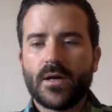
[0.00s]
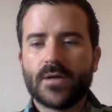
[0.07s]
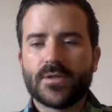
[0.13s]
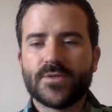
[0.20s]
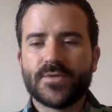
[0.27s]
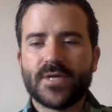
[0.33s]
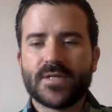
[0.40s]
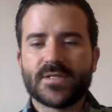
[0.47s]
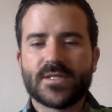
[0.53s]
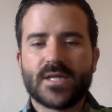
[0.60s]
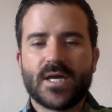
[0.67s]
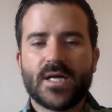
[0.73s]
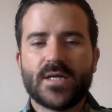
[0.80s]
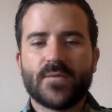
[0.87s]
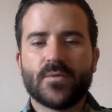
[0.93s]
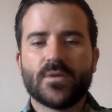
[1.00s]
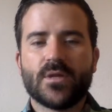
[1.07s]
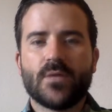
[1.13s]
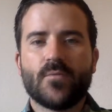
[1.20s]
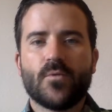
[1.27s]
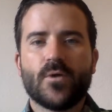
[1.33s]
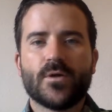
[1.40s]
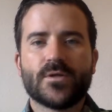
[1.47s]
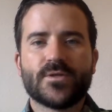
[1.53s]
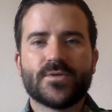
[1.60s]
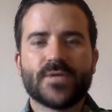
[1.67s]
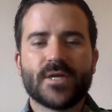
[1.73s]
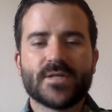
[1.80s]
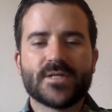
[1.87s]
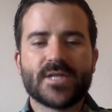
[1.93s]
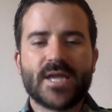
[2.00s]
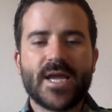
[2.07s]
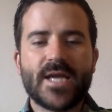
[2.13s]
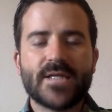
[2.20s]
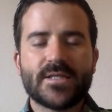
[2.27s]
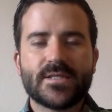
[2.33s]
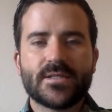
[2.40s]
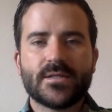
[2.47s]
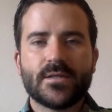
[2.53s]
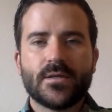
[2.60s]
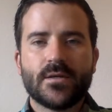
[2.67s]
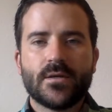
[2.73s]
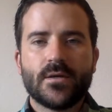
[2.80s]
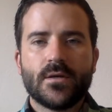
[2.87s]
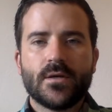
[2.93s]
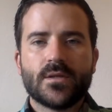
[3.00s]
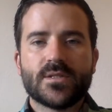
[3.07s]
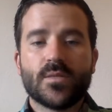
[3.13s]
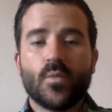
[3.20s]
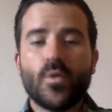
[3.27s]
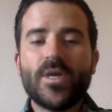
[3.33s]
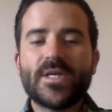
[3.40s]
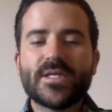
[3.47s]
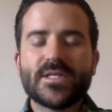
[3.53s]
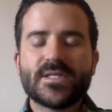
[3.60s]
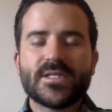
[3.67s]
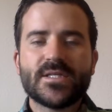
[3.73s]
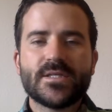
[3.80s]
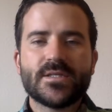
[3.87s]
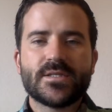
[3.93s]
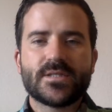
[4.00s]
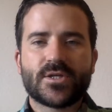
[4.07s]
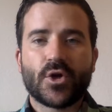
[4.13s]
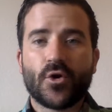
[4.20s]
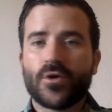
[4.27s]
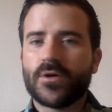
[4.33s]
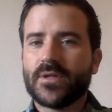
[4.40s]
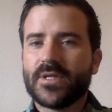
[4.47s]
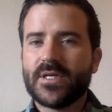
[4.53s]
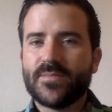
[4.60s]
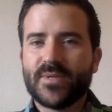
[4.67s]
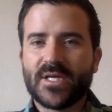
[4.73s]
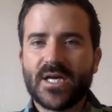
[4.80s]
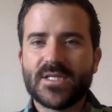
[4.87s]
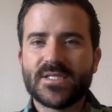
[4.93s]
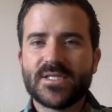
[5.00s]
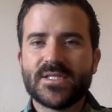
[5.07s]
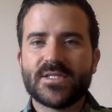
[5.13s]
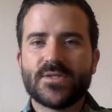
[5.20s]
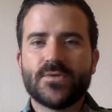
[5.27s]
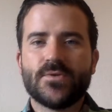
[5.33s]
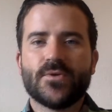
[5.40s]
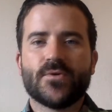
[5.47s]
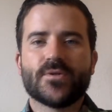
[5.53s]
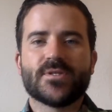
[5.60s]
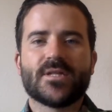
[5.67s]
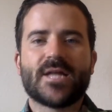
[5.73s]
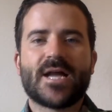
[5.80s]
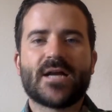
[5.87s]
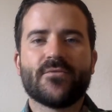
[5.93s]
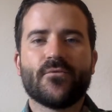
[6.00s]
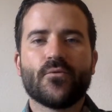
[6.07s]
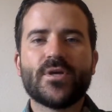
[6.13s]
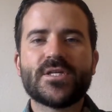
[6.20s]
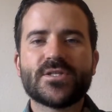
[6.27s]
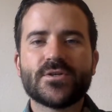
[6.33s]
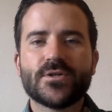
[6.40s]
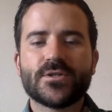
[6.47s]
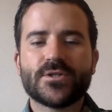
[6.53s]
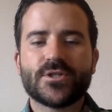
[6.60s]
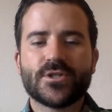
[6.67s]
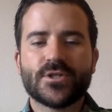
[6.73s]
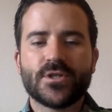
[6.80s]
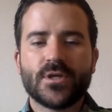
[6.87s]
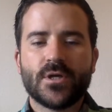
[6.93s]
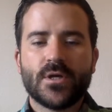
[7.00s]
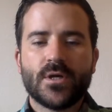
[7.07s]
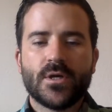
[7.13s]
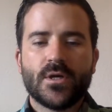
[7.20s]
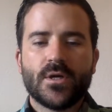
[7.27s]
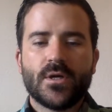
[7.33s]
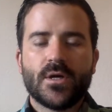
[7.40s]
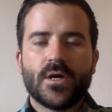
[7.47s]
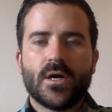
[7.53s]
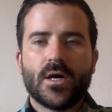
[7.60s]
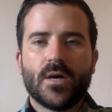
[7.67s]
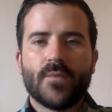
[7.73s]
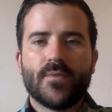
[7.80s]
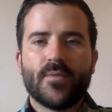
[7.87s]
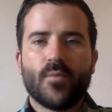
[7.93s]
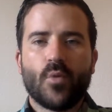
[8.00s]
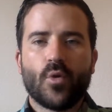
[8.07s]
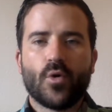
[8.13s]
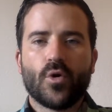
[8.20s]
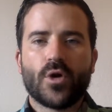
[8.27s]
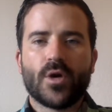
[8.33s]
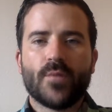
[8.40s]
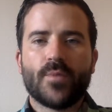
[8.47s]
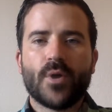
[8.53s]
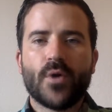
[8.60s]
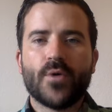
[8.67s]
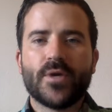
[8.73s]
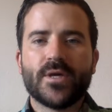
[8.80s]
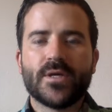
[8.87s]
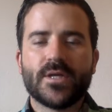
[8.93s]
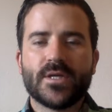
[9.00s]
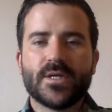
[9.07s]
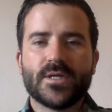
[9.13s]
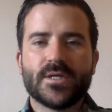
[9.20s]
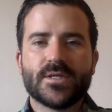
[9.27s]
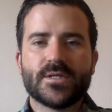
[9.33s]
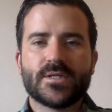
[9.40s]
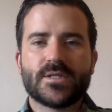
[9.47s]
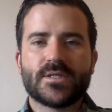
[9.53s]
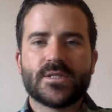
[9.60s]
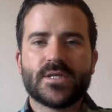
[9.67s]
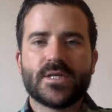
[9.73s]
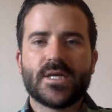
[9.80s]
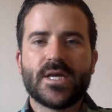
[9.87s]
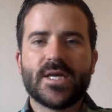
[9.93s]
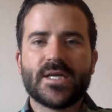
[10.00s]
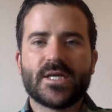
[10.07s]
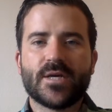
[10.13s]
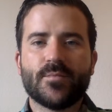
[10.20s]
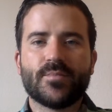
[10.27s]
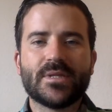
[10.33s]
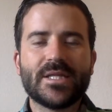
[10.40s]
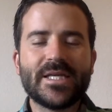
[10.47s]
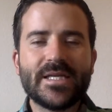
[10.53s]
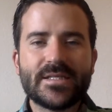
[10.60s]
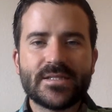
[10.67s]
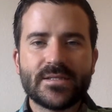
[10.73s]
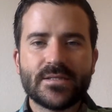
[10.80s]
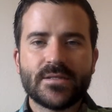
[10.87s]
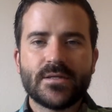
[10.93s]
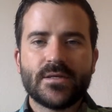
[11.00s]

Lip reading: 2009, and Wallumbwa, 2008. Some weaknesses: currently, because it is new, there is a lack of research. The moral component is incomplete,